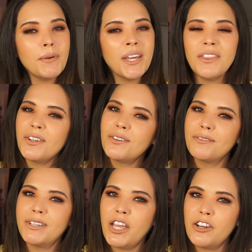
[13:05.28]
hit the
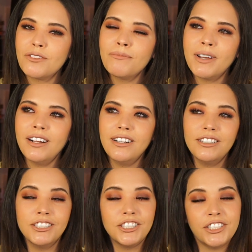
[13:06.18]
notification
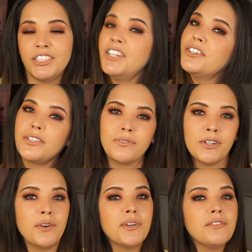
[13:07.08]
bell, share this
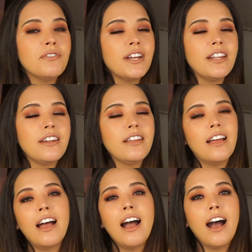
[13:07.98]
video with a friend.
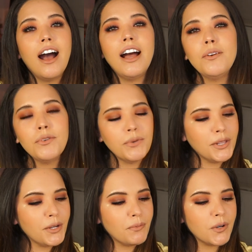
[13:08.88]
I would
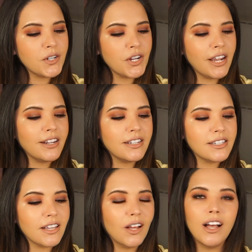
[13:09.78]
really appreciate
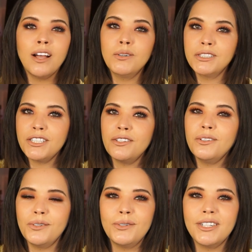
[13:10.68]
it. I will see
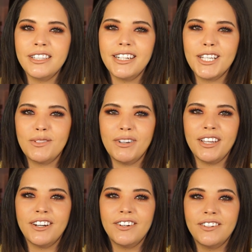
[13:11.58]
you in the next
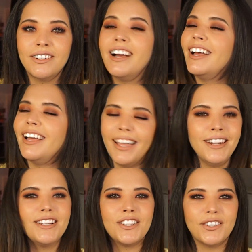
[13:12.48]
video.
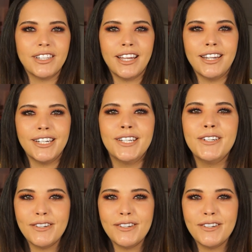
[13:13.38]
And until then,